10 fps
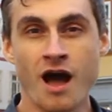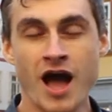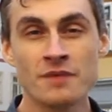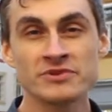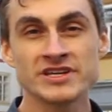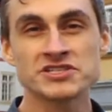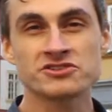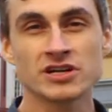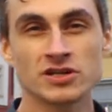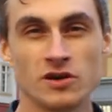I'm the
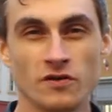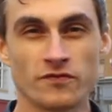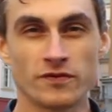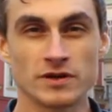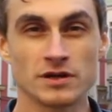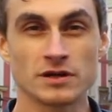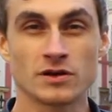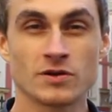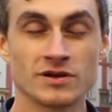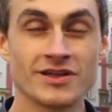instructor of
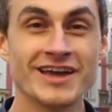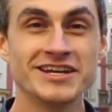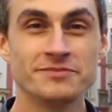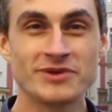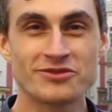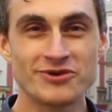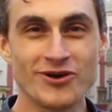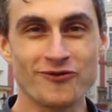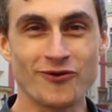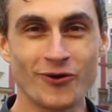EDP
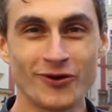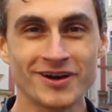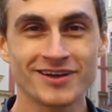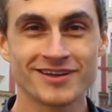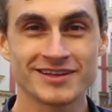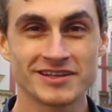304,